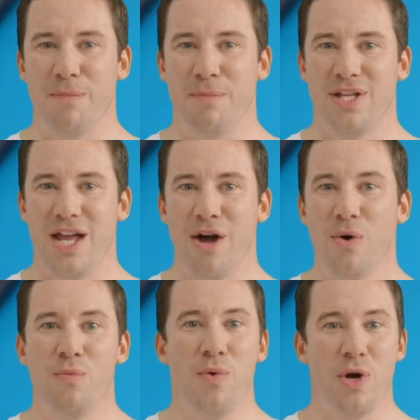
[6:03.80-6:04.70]
But yeah,
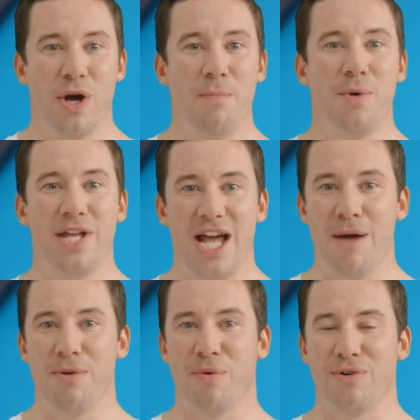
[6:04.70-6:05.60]
overall, I'm really
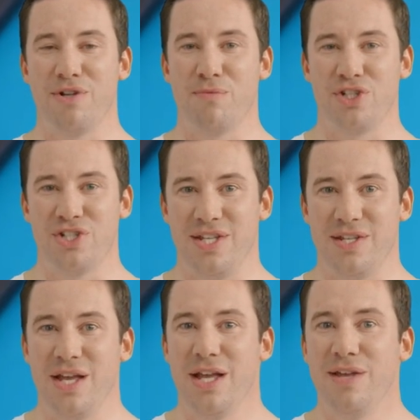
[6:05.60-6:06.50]
happy with this
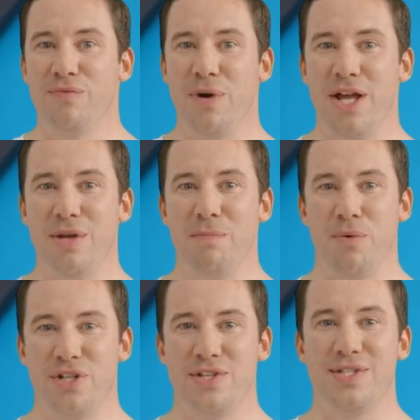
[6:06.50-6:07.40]
machine. It finally
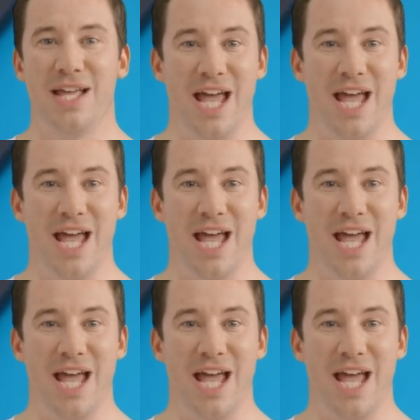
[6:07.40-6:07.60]
bridges the